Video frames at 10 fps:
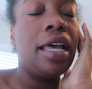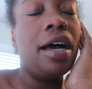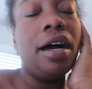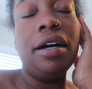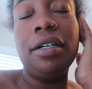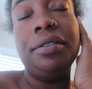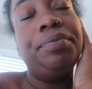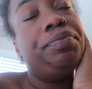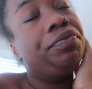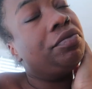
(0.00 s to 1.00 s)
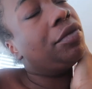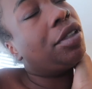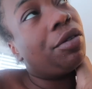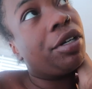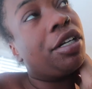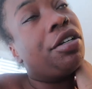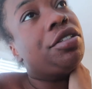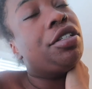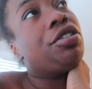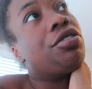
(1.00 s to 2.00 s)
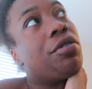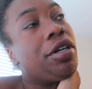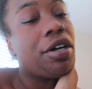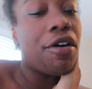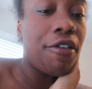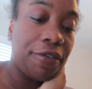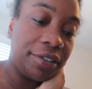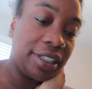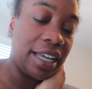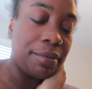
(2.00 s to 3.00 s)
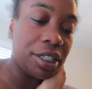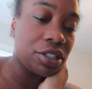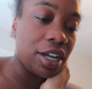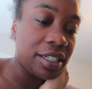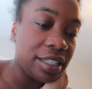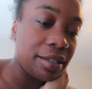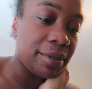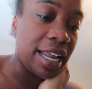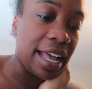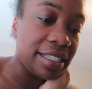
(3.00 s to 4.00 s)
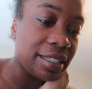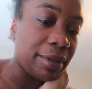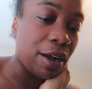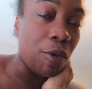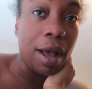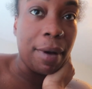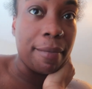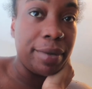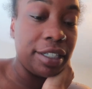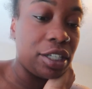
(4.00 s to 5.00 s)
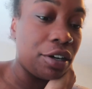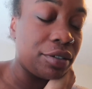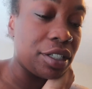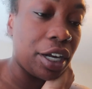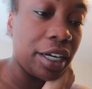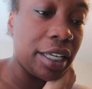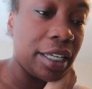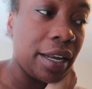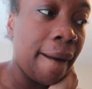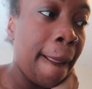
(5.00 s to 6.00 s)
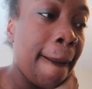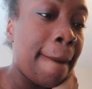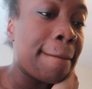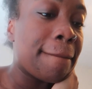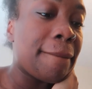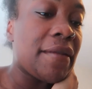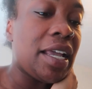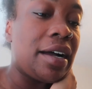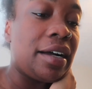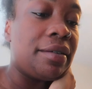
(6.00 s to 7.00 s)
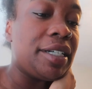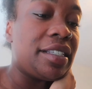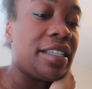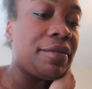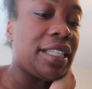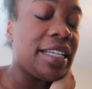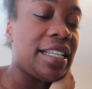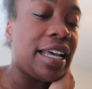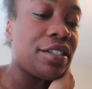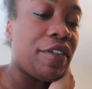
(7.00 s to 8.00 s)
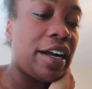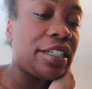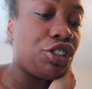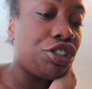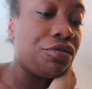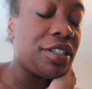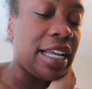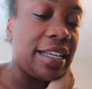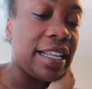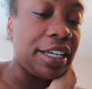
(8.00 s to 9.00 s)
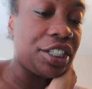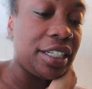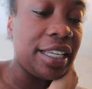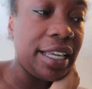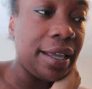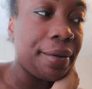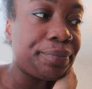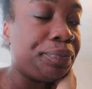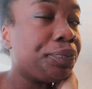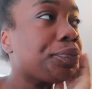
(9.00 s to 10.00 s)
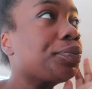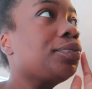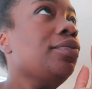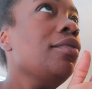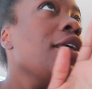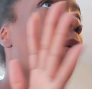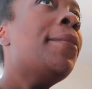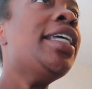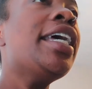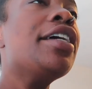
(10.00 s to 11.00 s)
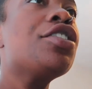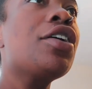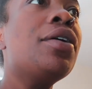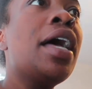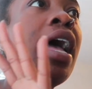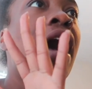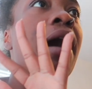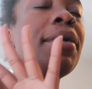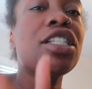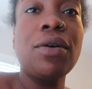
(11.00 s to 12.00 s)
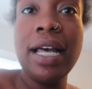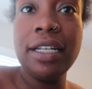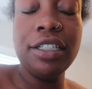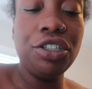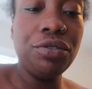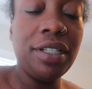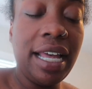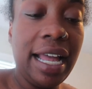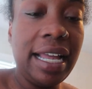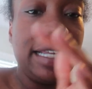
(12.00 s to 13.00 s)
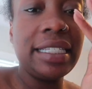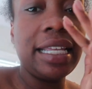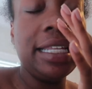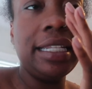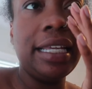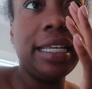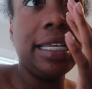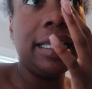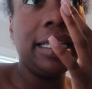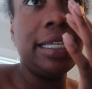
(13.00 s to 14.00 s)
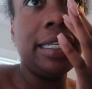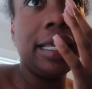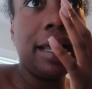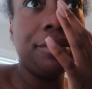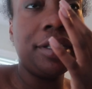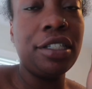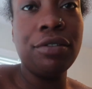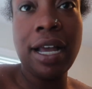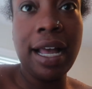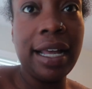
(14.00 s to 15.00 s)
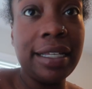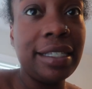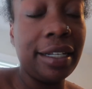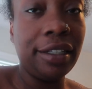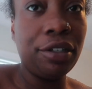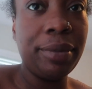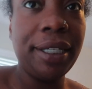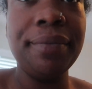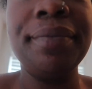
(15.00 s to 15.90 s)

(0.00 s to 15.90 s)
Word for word: Um, so we're gonna go to the store. Hopefully, I'm gonna talk to them and ask them like why my big toe is hurting, um, and see what they say as far as shoe size I should get. But yeah, so I'm about to go ahead and do that, and then I will see you guys in a little bit.